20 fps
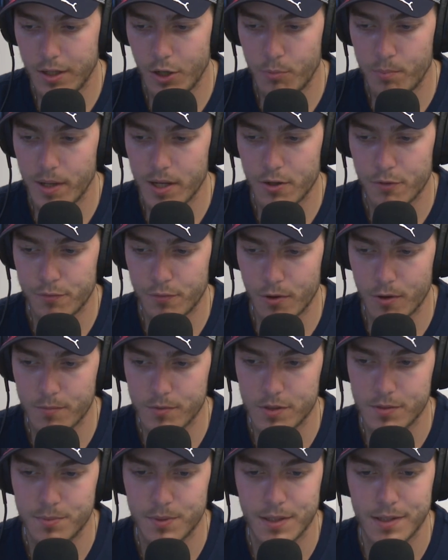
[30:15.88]
better for him
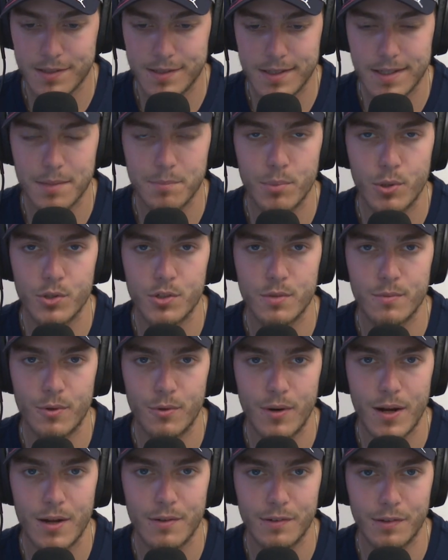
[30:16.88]
just because he could push him
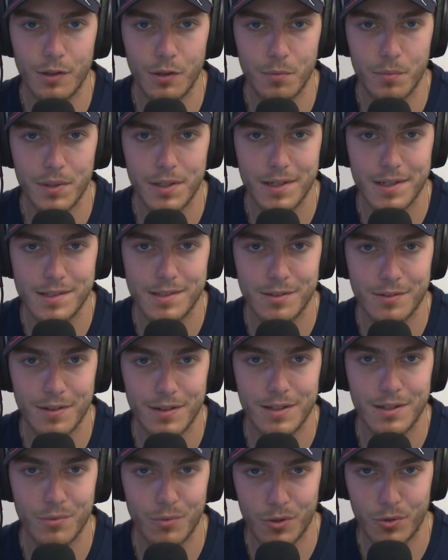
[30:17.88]
around a little bit easier
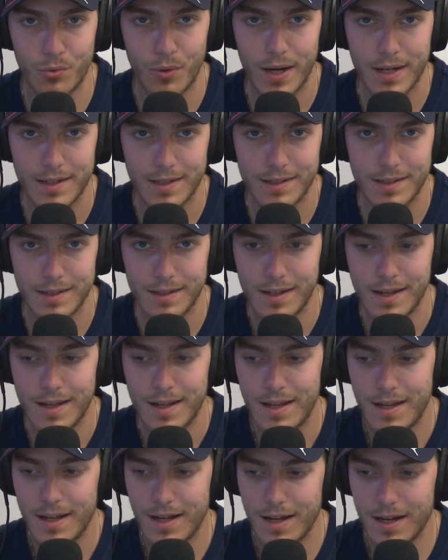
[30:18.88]
than he would Raikkonen.
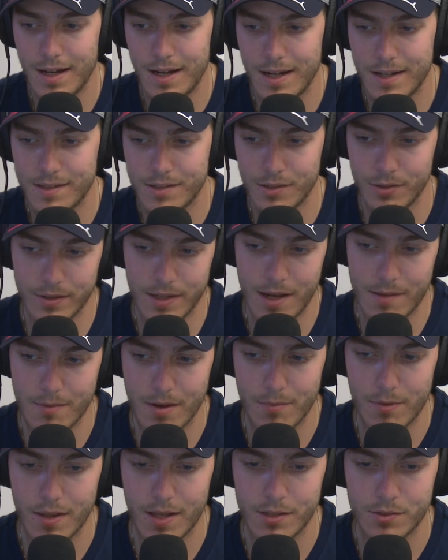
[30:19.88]
So yeah,
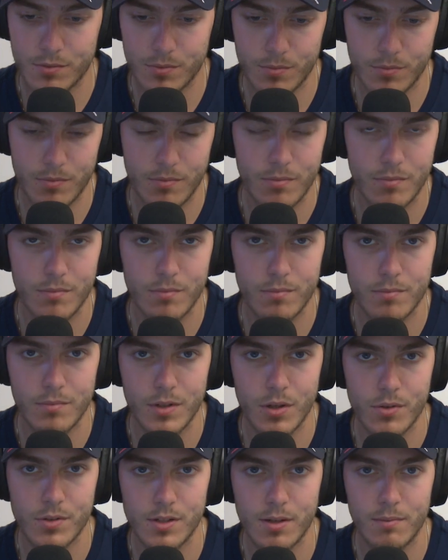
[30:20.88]
maybe that's
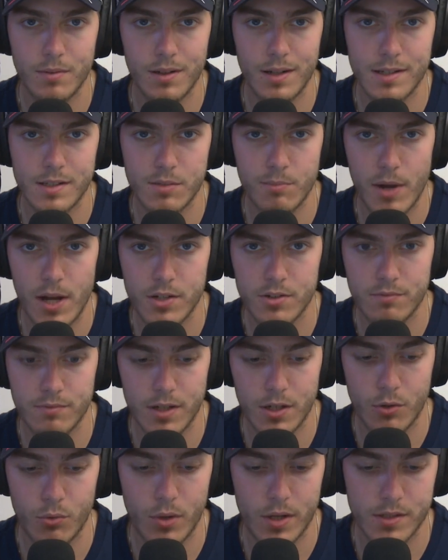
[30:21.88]
something that Sebastian
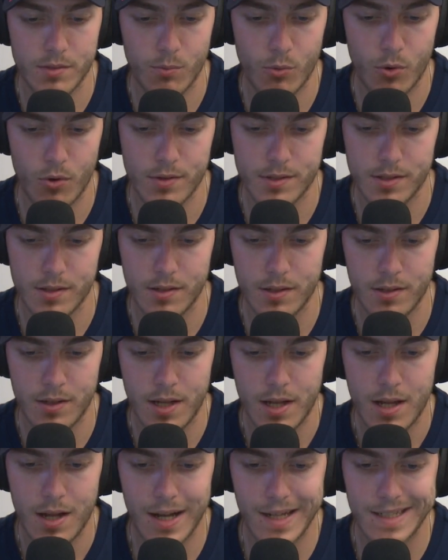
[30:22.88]
Vettel wants more, is a
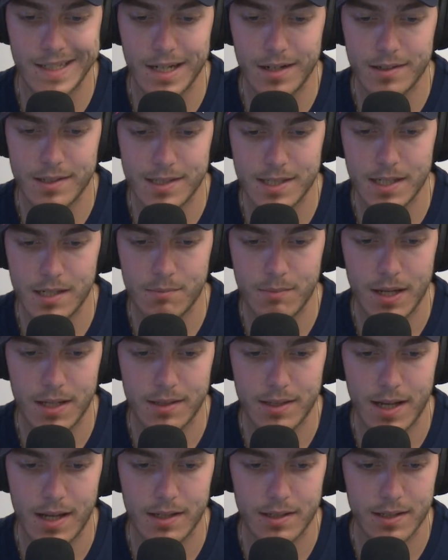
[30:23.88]
young
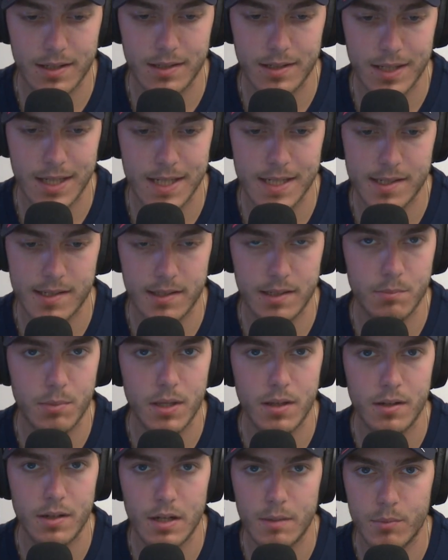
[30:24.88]
teammate that can easily
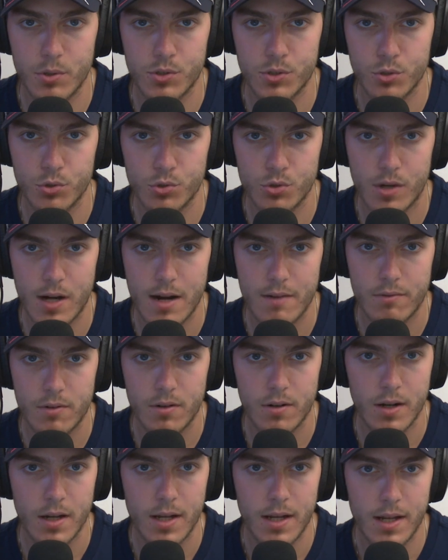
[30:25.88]
be the number 2
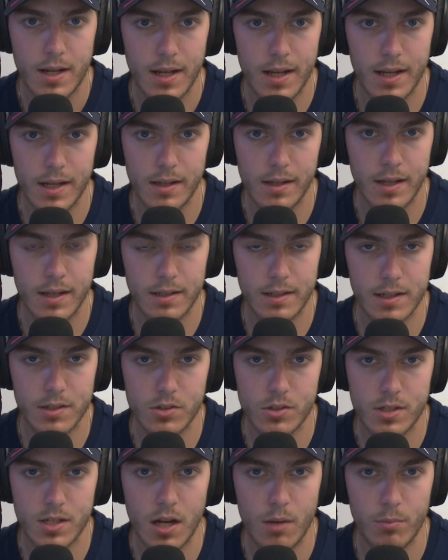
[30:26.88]
driver and can
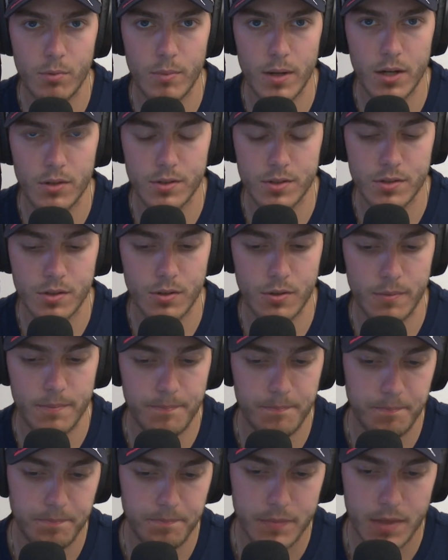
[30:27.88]
just help him out. So
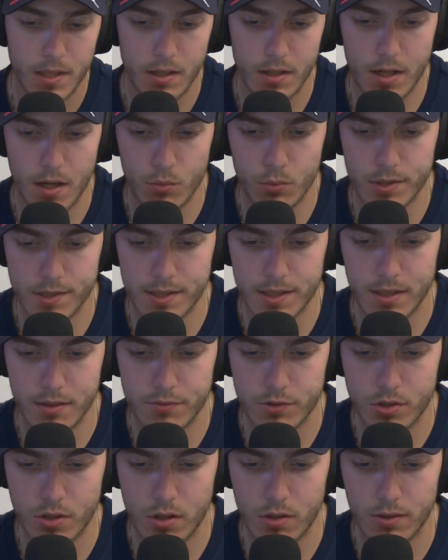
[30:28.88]
we'll see
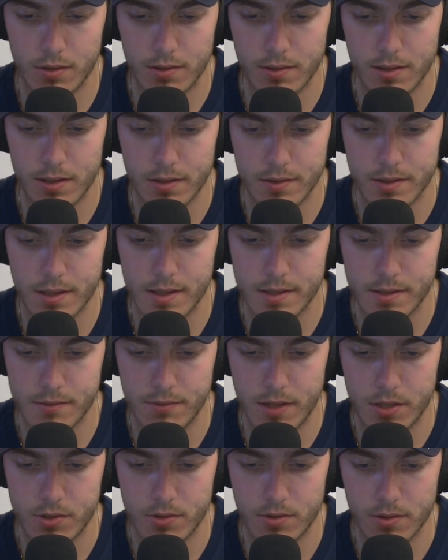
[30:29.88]
if Charles Leclerc does
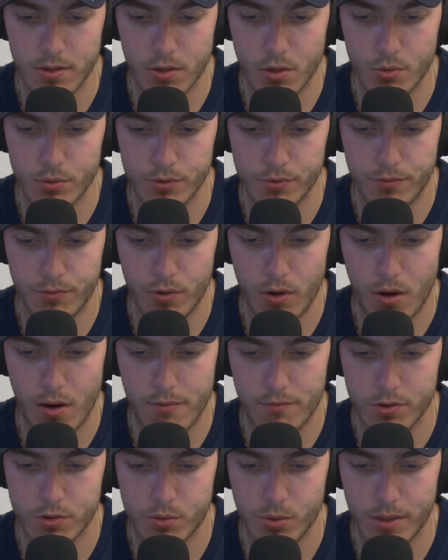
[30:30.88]
eventually go to Ferrari
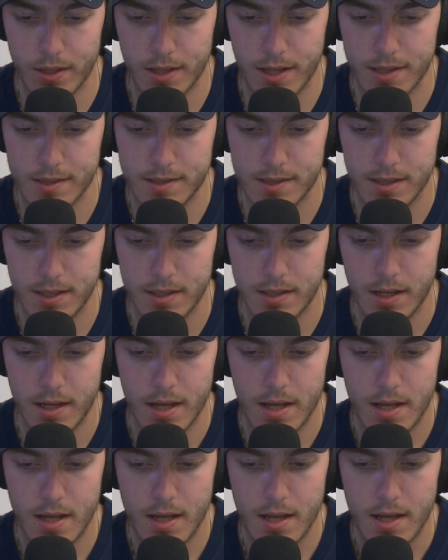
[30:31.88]
for 2019.
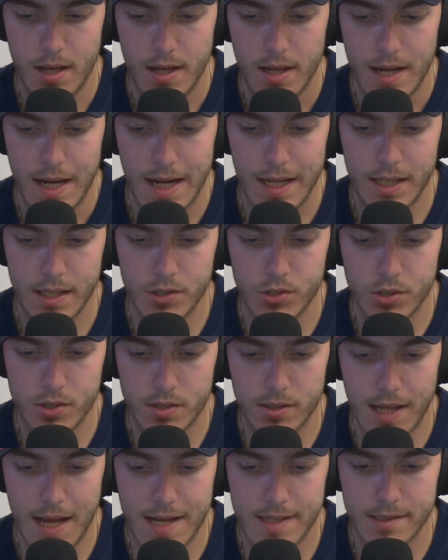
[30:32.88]
And then
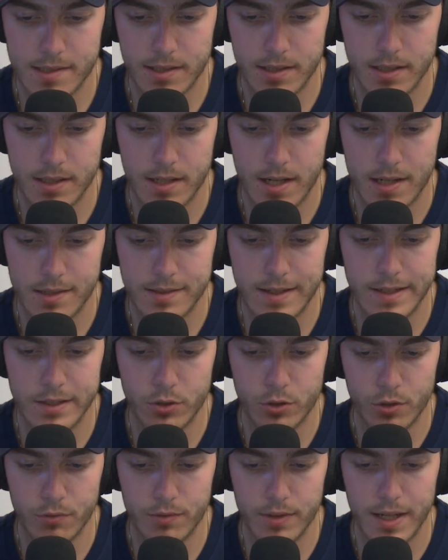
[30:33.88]
just lastly,
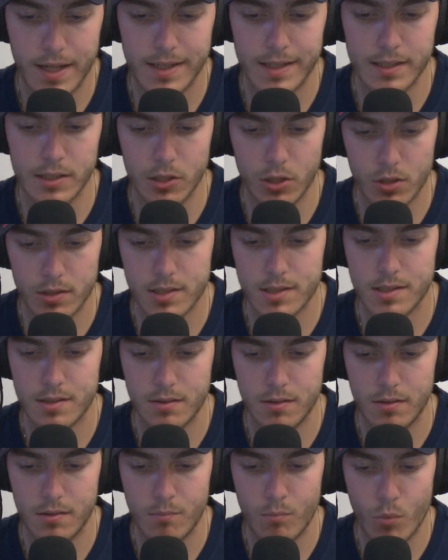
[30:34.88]
Daniel Kvyat, it looks
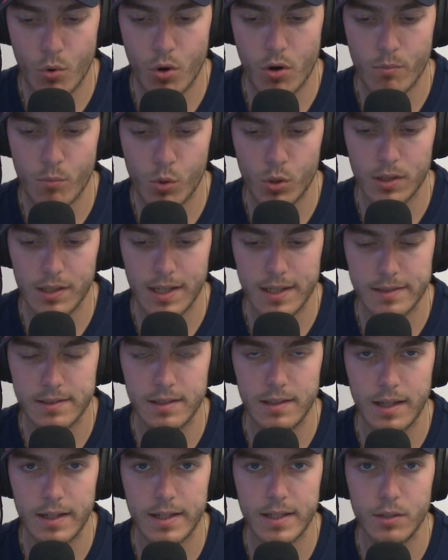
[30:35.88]
more and more
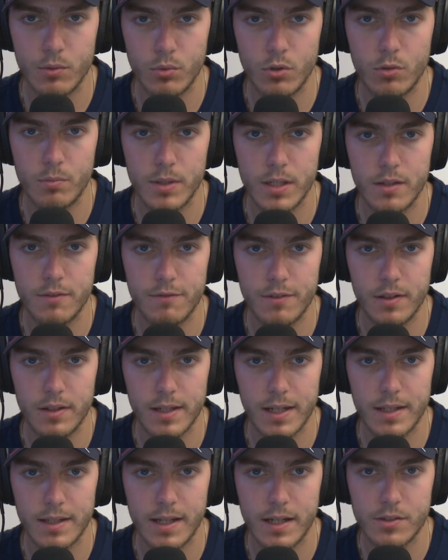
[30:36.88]
likely like he will be
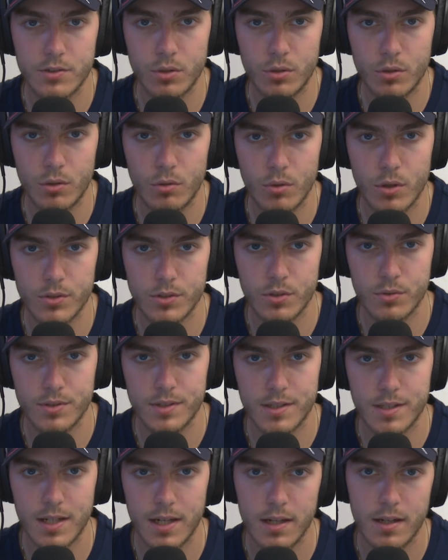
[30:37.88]
filling in that Toro Rosso
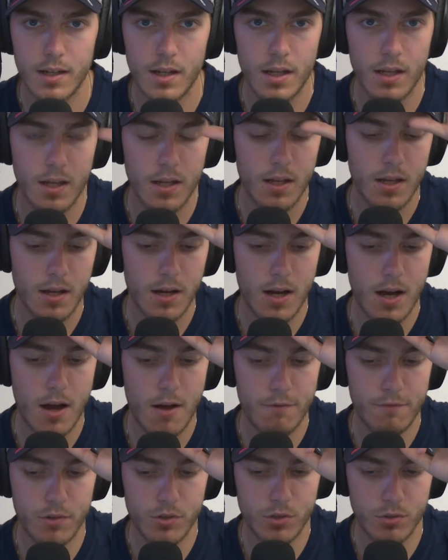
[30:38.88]
seat
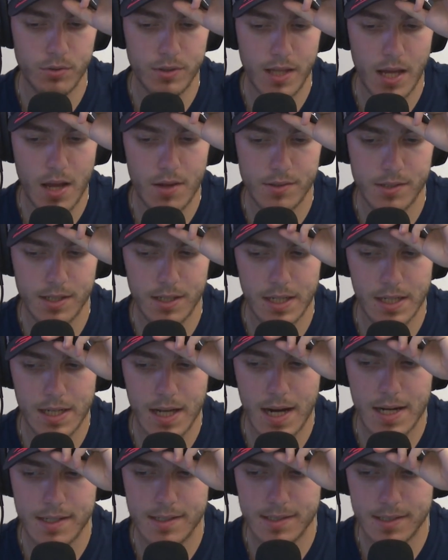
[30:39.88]
for
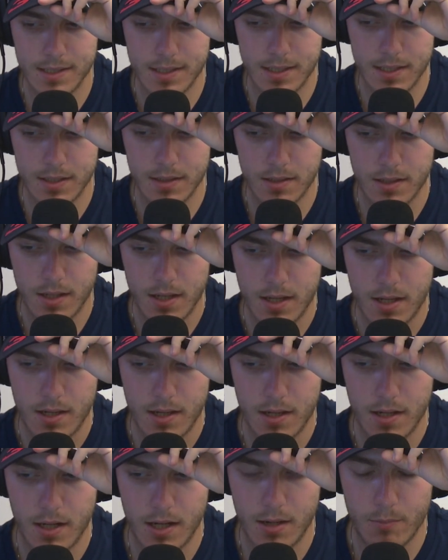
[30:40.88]
2019.
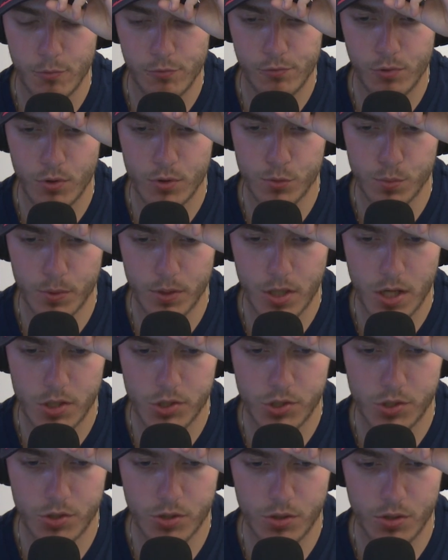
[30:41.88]
Of course, we're
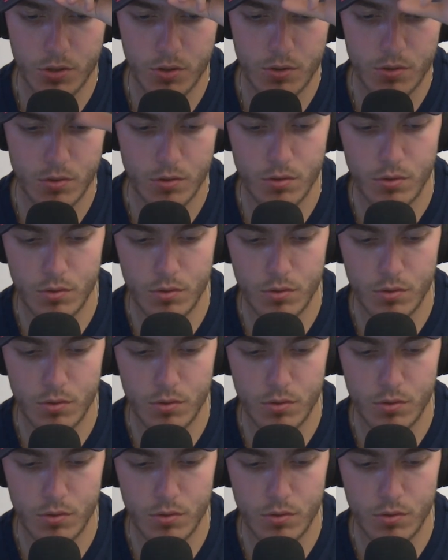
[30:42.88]
not sure